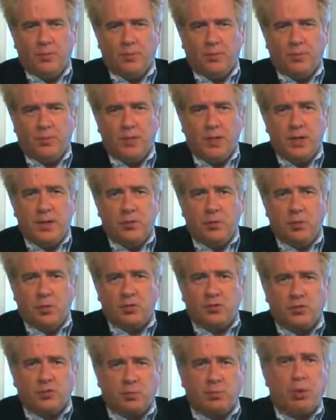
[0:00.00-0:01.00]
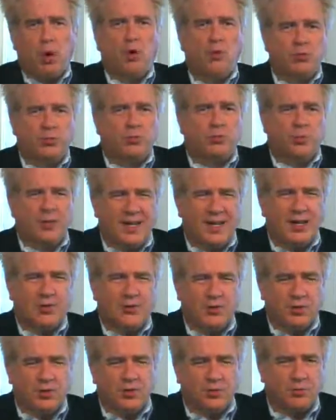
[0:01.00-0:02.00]
we were supposed to
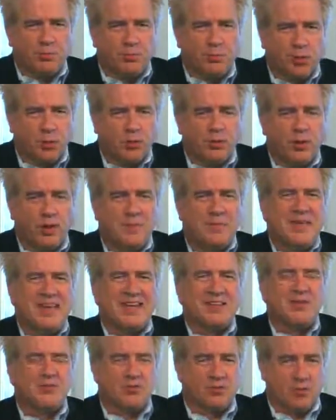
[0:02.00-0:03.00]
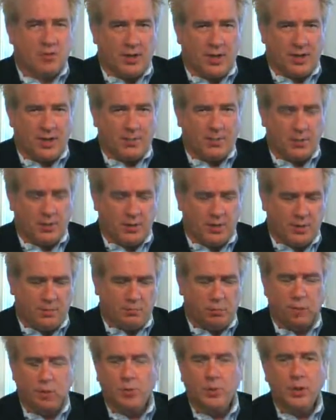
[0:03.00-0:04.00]
announce on this program yesterday the
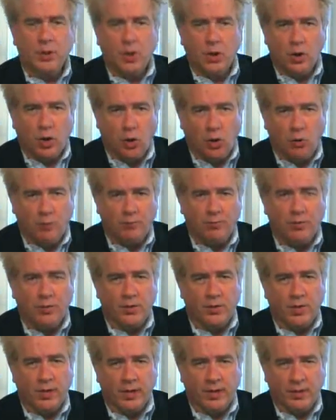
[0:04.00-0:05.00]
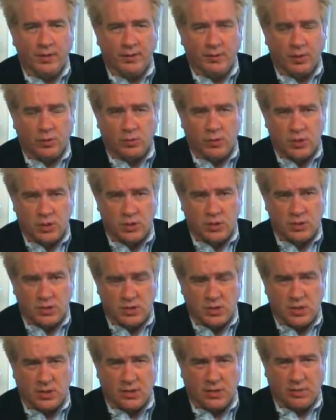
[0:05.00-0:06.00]
permanent home for the 9/11 Christian
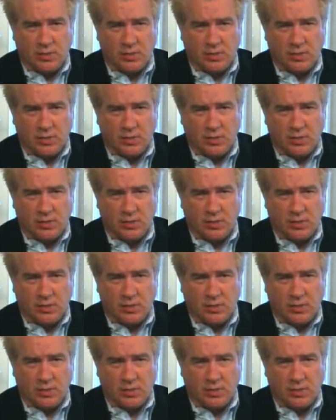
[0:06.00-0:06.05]
Center at